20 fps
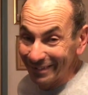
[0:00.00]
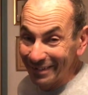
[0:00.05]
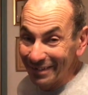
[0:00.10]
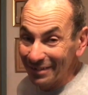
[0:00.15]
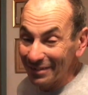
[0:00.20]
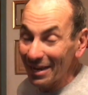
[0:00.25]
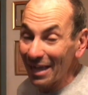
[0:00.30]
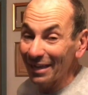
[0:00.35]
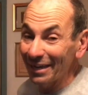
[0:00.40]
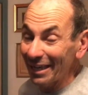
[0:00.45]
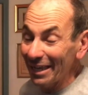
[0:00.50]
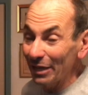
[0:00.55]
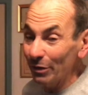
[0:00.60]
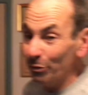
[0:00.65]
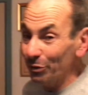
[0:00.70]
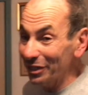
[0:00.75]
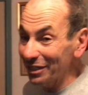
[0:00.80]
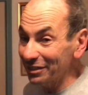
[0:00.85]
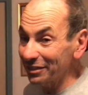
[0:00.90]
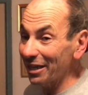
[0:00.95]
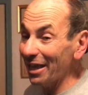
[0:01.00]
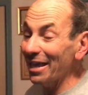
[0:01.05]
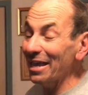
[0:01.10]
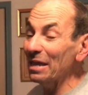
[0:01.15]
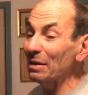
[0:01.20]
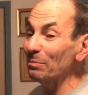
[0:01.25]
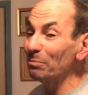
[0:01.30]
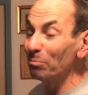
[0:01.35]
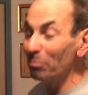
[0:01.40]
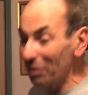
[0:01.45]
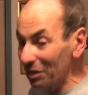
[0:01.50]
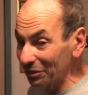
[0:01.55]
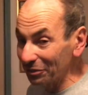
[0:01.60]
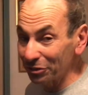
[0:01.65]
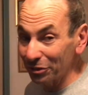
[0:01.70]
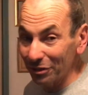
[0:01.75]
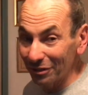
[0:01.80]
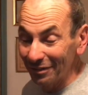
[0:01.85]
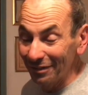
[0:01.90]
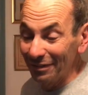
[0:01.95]
not 8 weeks, 8
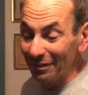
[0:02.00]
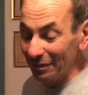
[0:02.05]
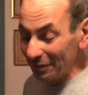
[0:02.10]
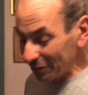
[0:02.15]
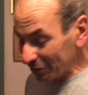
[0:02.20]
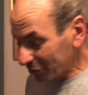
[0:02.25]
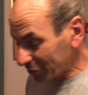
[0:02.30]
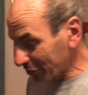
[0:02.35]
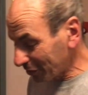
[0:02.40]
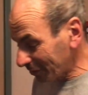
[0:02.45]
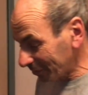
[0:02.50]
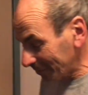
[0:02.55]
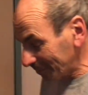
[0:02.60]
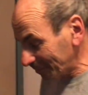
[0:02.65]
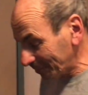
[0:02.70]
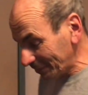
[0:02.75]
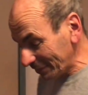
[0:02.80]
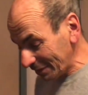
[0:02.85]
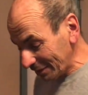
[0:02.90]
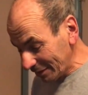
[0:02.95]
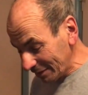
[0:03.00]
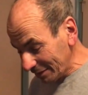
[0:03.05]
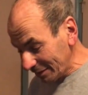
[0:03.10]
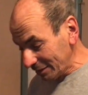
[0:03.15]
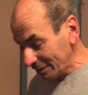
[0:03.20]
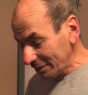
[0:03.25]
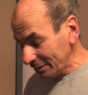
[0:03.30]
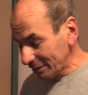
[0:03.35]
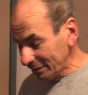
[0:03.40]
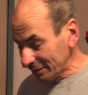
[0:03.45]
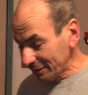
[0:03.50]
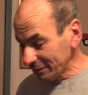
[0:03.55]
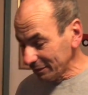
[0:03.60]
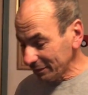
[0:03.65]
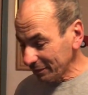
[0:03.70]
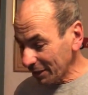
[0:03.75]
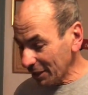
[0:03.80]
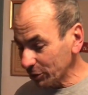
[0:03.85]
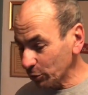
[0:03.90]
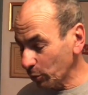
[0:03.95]
months. So
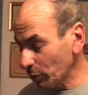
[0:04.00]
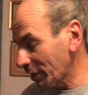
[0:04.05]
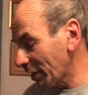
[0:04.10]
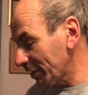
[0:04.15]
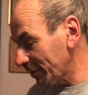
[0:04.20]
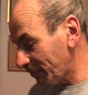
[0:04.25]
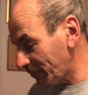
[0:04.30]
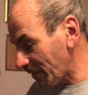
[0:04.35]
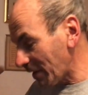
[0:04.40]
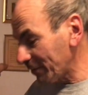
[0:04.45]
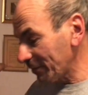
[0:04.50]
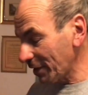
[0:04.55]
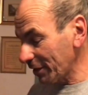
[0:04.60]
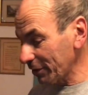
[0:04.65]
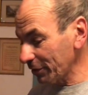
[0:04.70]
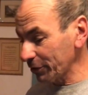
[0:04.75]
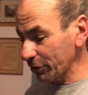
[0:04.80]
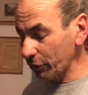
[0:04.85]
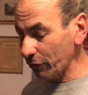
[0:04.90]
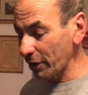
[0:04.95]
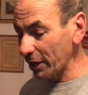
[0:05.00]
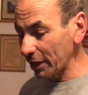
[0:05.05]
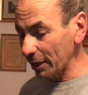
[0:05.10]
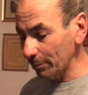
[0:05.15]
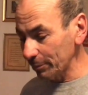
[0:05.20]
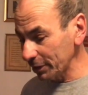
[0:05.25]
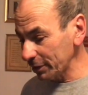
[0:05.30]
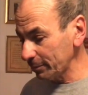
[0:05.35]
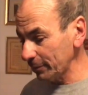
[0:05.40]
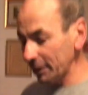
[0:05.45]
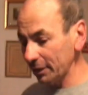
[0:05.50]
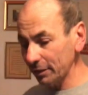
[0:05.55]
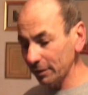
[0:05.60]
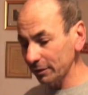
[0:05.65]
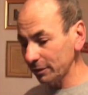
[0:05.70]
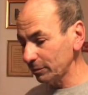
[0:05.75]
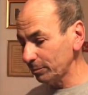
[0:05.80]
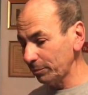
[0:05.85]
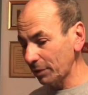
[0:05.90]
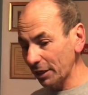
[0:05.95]
that's when I found that other crank. I'm like, man, I
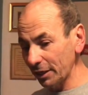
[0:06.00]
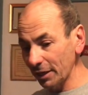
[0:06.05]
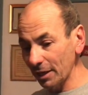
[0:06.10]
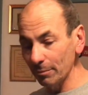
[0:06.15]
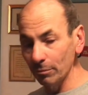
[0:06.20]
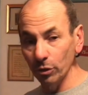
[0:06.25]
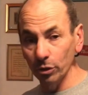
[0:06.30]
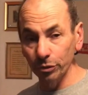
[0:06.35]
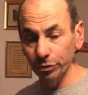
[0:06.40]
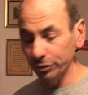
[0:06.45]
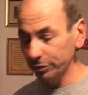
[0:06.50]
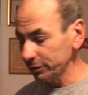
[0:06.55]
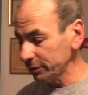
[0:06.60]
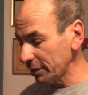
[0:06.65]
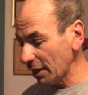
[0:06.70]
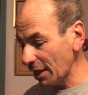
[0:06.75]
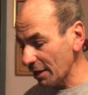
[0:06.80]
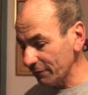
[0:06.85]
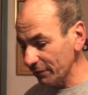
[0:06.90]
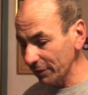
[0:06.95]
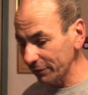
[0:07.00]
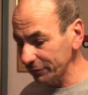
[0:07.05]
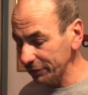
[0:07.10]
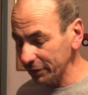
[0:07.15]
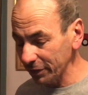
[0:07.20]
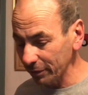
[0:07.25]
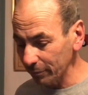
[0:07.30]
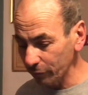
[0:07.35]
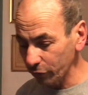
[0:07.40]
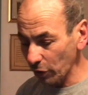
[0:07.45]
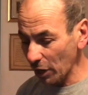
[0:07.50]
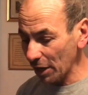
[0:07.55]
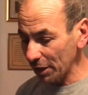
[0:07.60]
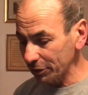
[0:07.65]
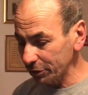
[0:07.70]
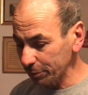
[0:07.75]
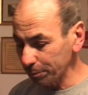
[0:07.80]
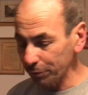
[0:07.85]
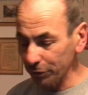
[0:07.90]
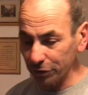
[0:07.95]
could buy that motor and have everything,
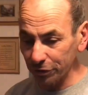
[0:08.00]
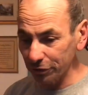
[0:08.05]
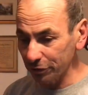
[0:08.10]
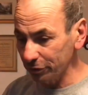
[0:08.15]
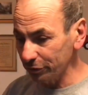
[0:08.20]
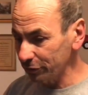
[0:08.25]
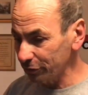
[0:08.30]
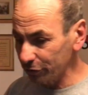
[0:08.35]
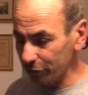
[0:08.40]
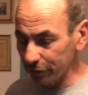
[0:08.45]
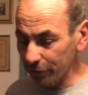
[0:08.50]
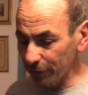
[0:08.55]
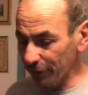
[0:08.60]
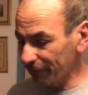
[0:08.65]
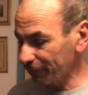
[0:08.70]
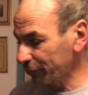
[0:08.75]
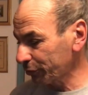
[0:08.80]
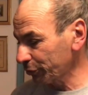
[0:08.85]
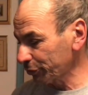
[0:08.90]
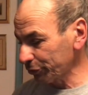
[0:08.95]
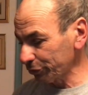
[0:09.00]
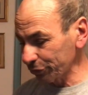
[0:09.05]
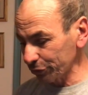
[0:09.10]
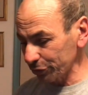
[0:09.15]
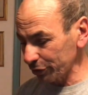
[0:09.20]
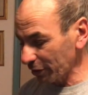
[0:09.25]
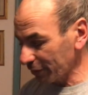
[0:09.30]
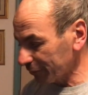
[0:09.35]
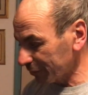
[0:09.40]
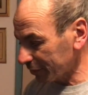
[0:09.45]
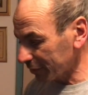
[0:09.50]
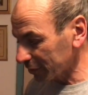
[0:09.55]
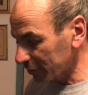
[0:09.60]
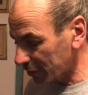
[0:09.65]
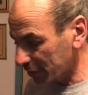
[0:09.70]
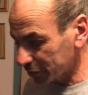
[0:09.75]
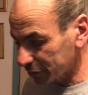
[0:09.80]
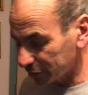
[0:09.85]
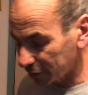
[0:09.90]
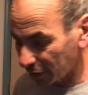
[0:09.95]
rods, pistons, lifters, everything
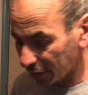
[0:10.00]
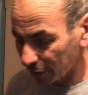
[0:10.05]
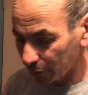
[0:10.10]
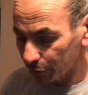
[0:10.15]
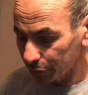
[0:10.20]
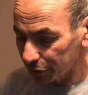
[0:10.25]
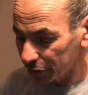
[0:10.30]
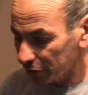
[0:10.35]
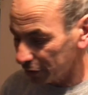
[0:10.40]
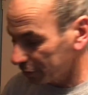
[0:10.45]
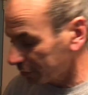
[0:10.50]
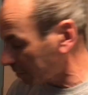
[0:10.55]
that I would need